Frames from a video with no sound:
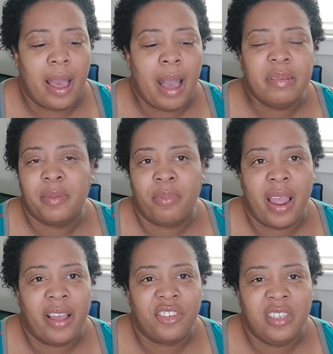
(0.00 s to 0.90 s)
I'm
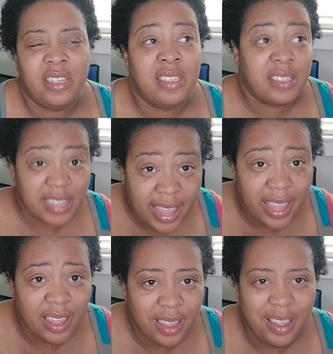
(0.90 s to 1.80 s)
surprised she didn't
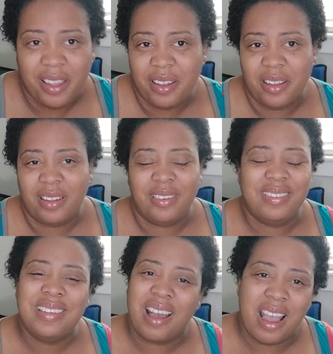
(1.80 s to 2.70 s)
say,
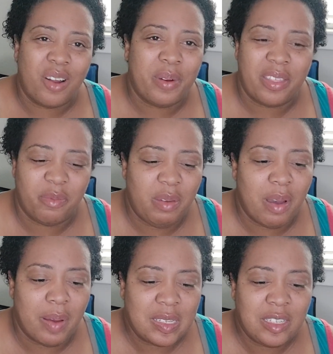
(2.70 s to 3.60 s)
nah, I'd rather be
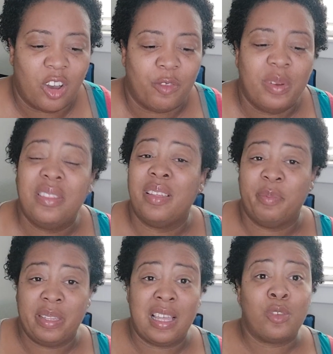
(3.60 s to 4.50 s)
by myself. But
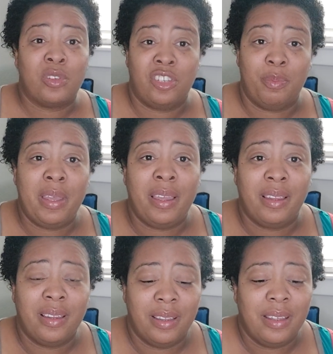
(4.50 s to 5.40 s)
that's what she meant.